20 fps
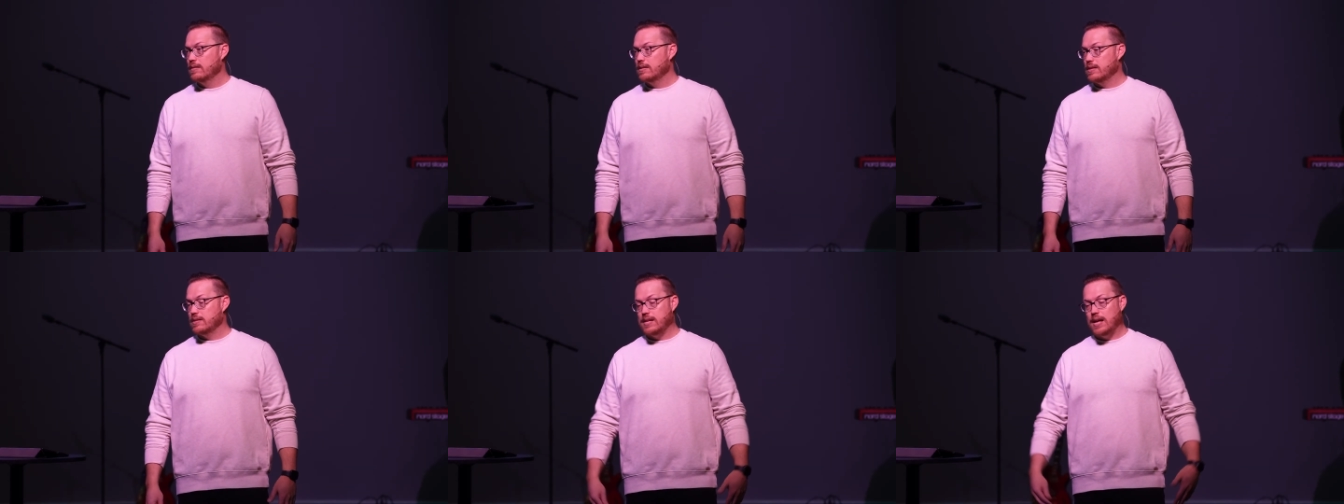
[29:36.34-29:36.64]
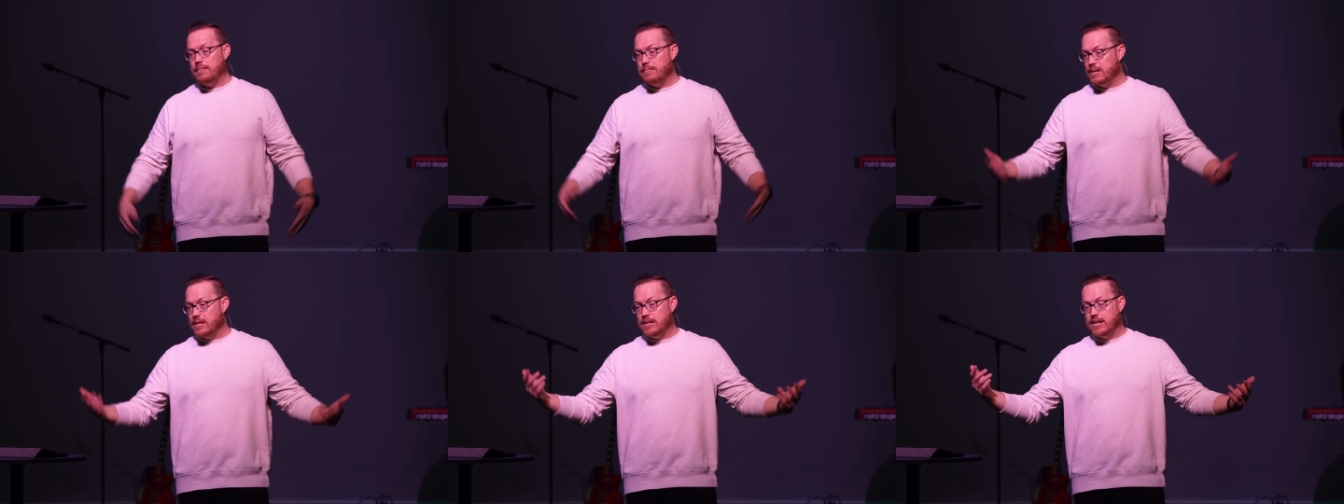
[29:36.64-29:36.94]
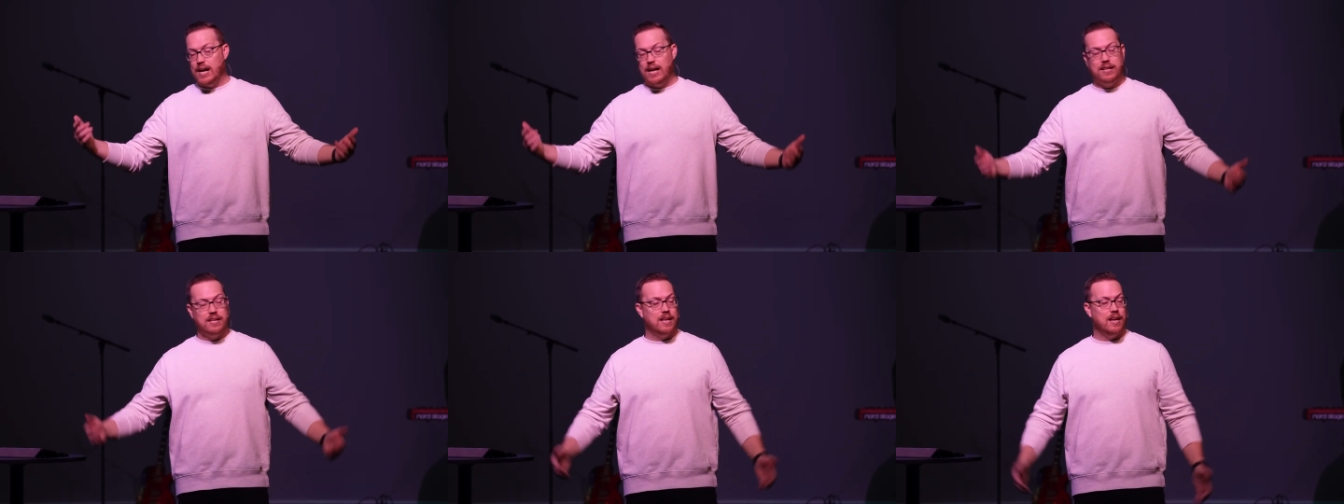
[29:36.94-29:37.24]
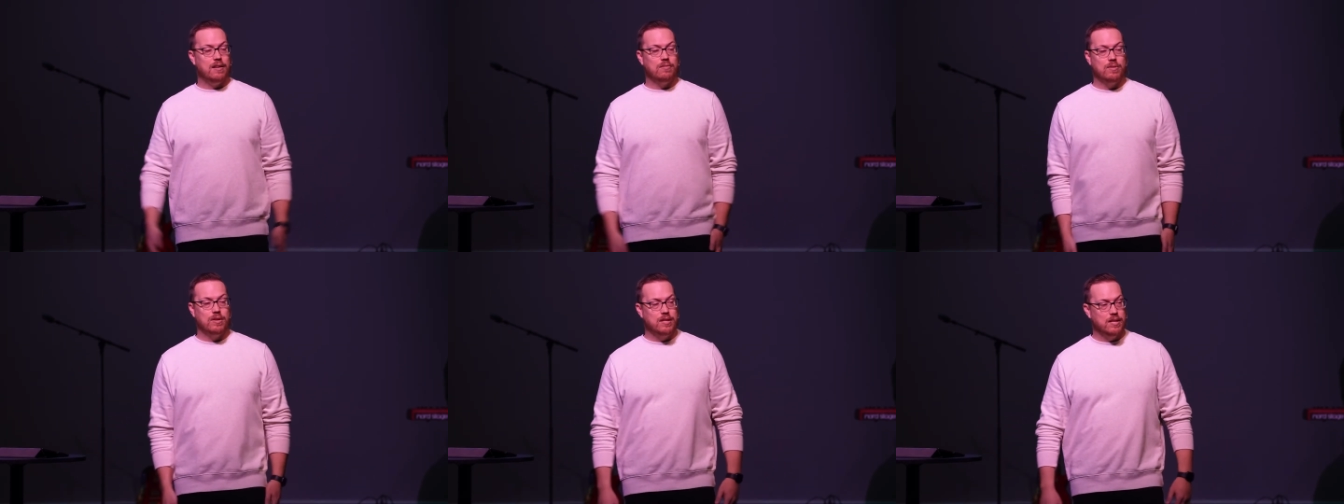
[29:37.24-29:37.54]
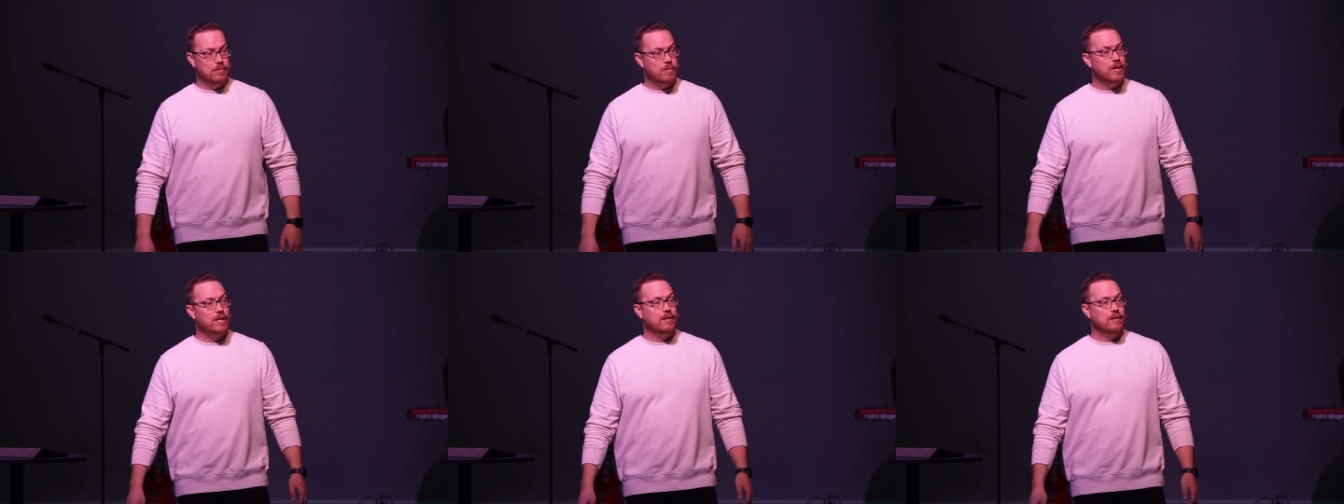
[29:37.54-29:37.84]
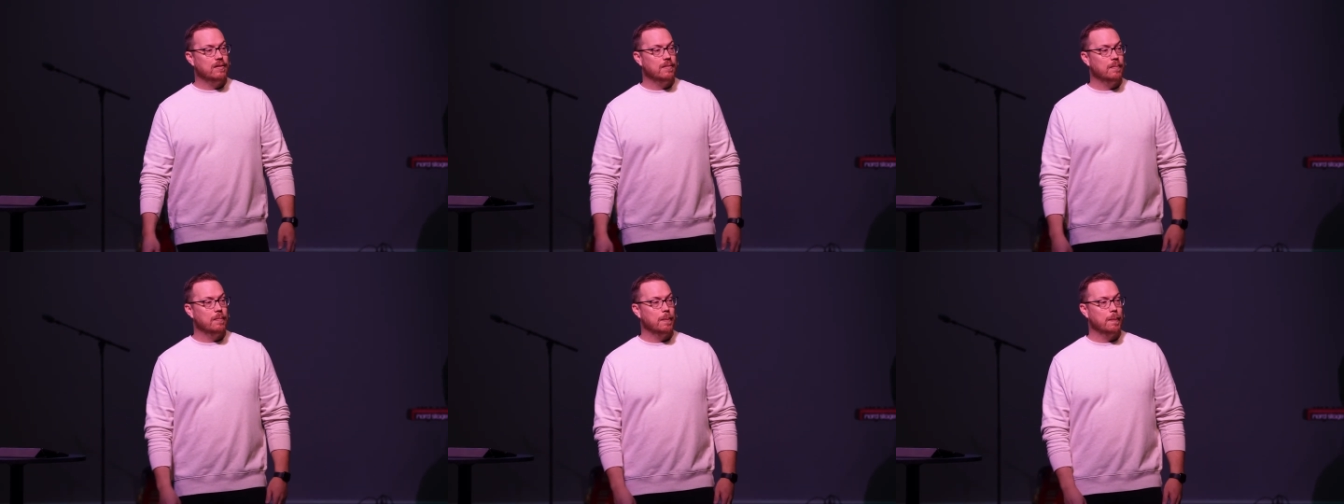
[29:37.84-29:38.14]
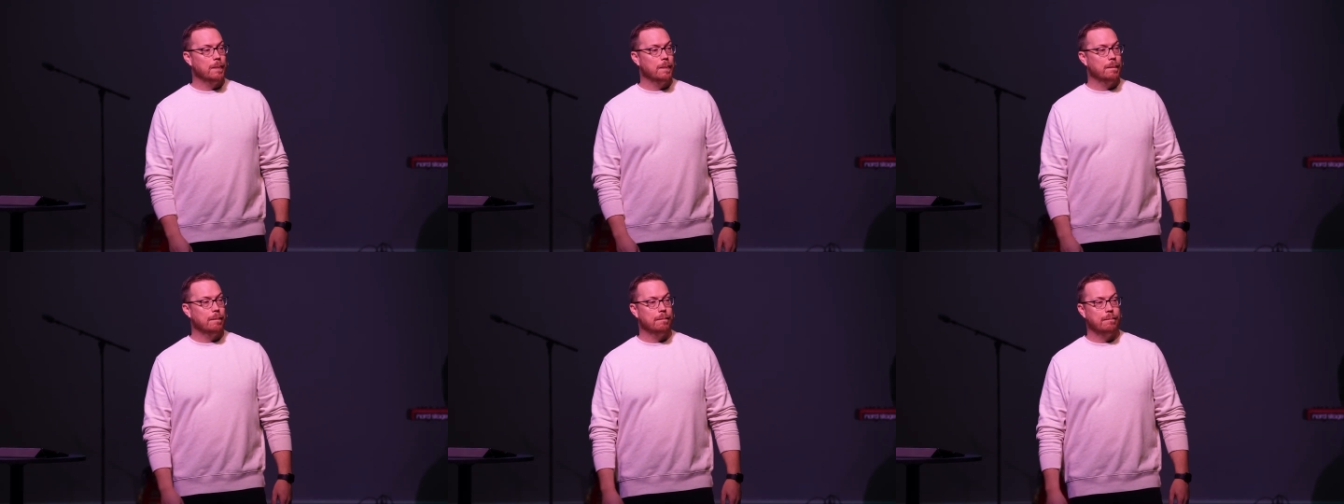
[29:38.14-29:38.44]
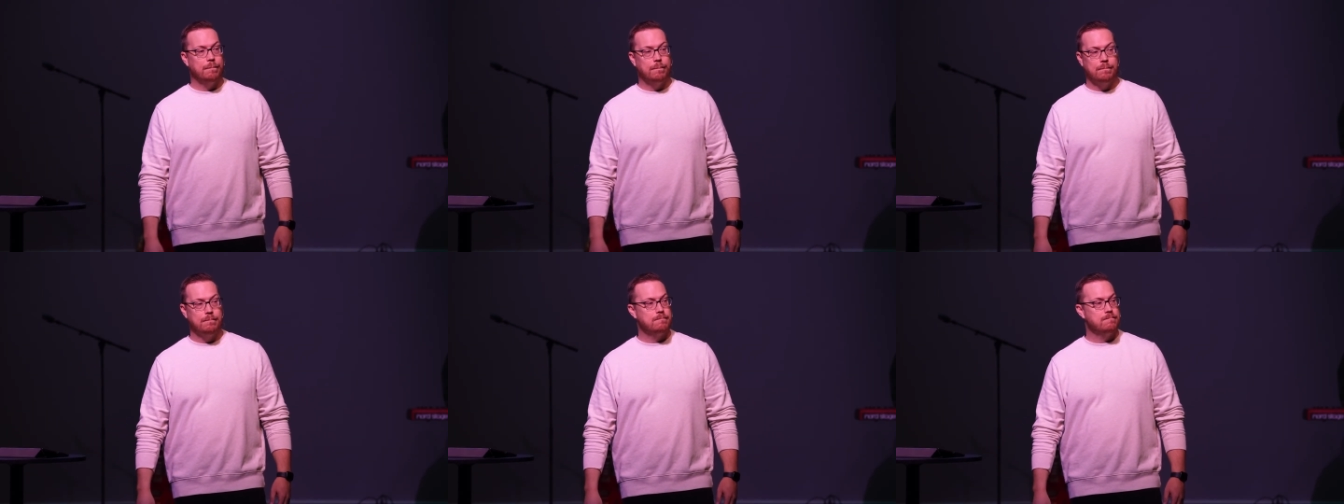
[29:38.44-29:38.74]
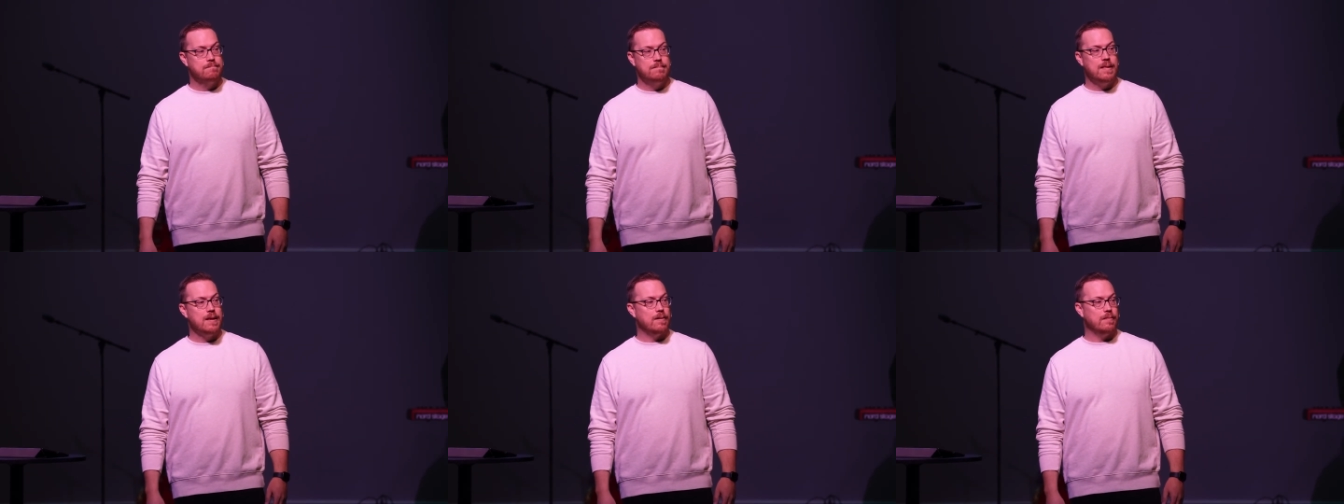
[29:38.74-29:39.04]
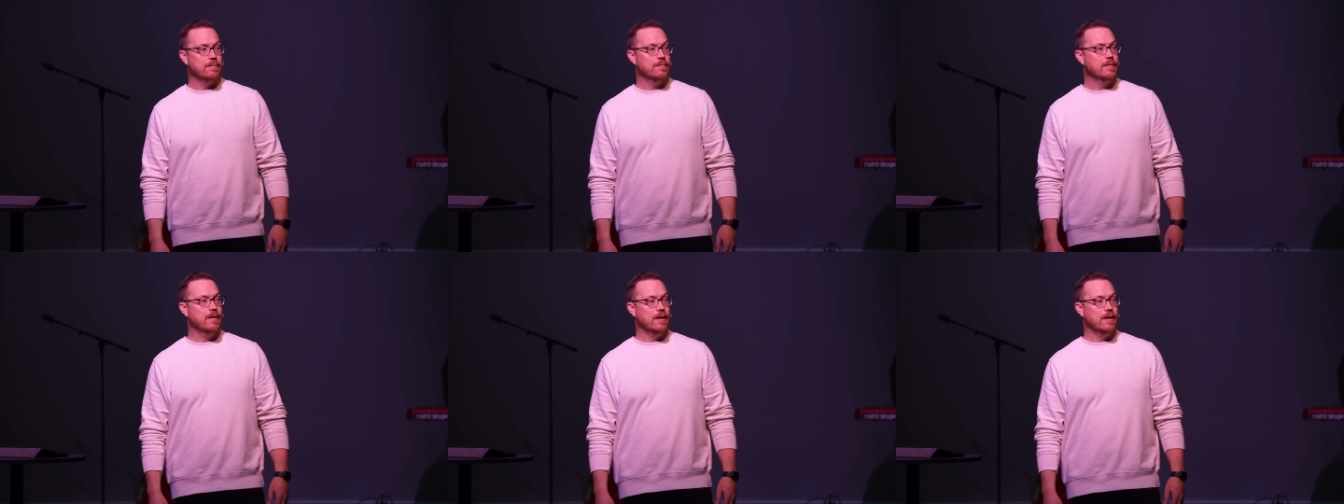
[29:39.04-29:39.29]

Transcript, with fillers: Does that mean God can't redeem it? No,